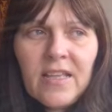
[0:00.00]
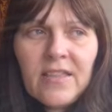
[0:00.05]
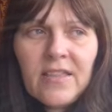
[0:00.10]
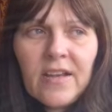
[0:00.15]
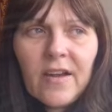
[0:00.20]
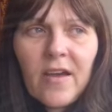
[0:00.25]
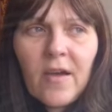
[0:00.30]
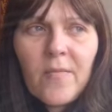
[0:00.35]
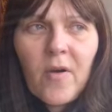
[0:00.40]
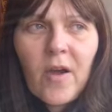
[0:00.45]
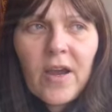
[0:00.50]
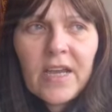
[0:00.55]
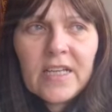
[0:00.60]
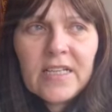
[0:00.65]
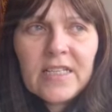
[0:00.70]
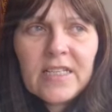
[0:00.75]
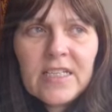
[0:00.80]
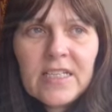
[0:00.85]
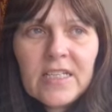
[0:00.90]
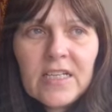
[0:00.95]
then I might
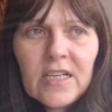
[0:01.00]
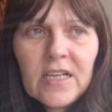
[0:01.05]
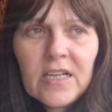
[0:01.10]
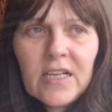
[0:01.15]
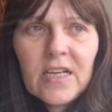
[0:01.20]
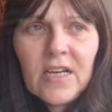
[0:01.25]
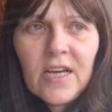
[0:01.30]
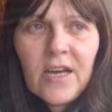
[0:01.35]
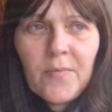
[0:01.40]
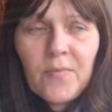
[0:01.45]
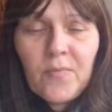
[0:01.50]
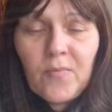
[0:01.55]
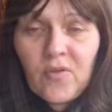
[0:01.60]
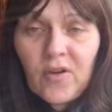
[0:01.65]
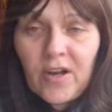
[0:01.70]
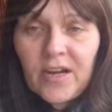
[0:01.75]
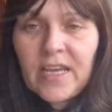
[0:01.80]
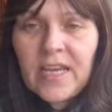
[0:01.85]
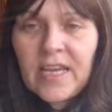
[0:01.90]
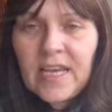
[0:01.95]
consider
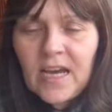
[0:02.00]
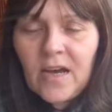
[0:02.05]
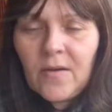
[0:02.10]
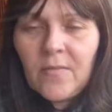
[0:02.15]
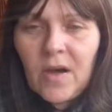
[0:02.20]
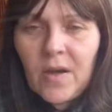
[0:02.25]
breaking up